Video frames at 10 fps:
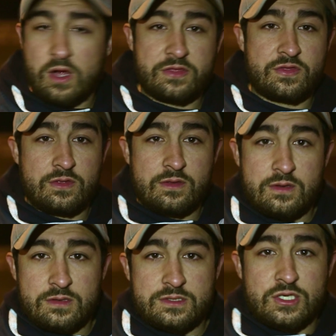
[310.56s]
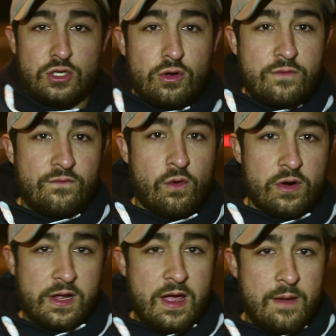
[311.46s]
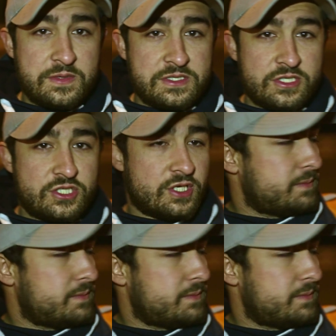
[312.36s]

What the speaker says: what to look for in a composition.